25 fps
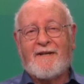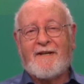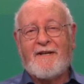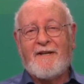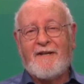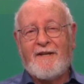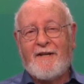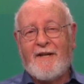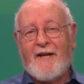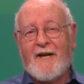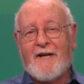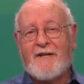
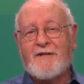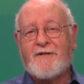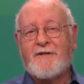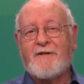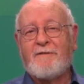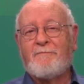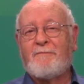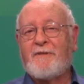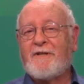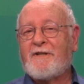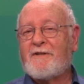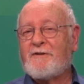
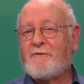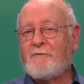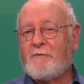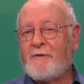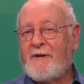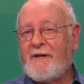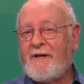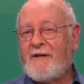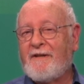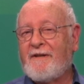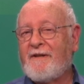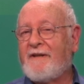connection
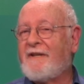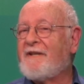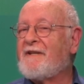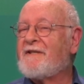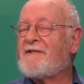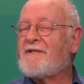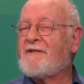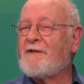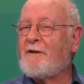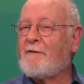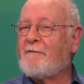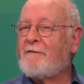between
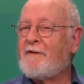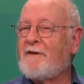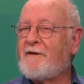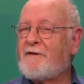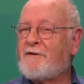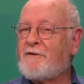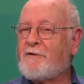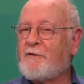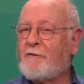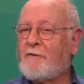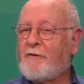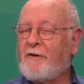the
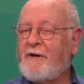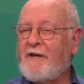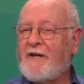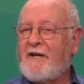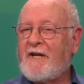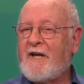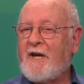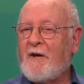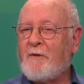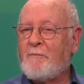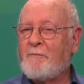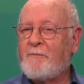Soviet
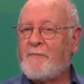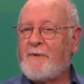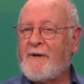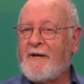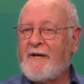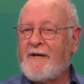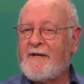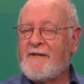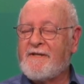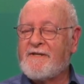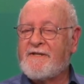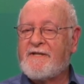Jewry
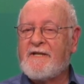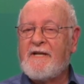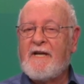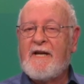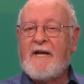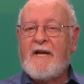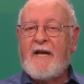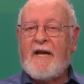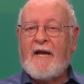campaigns